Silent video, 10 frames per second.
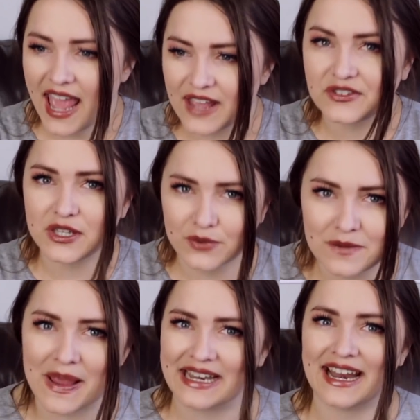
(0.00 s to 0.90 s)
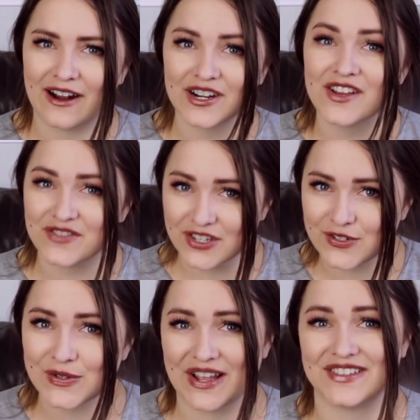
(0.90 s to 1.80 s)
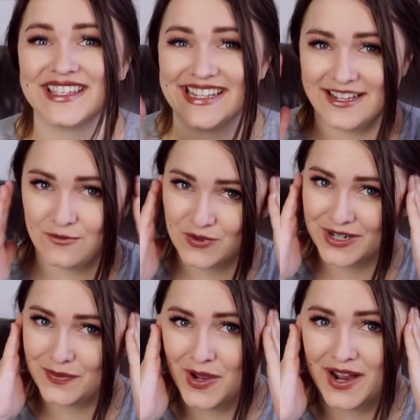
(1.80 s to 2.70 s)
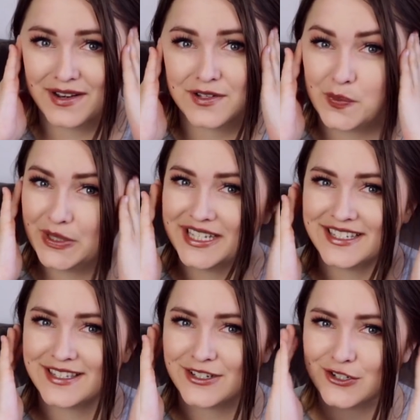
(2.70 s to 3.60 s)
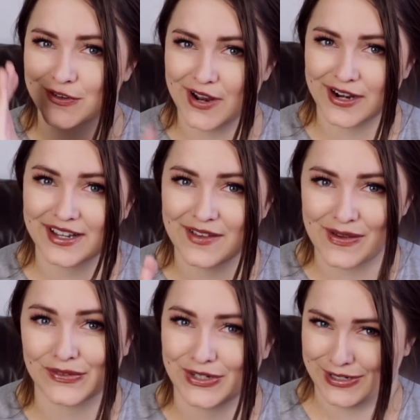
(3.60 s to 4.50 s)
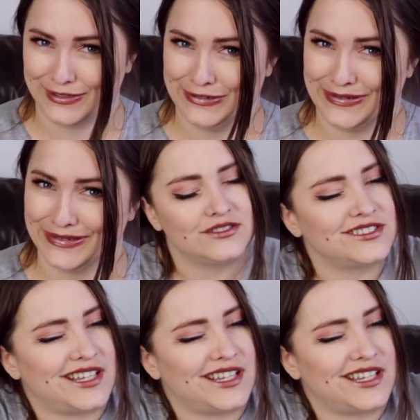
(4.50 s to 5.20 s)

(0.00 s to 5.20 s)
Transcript: if he would have made it out of this shootout scene, it would have gone to places it should not have ever gone to.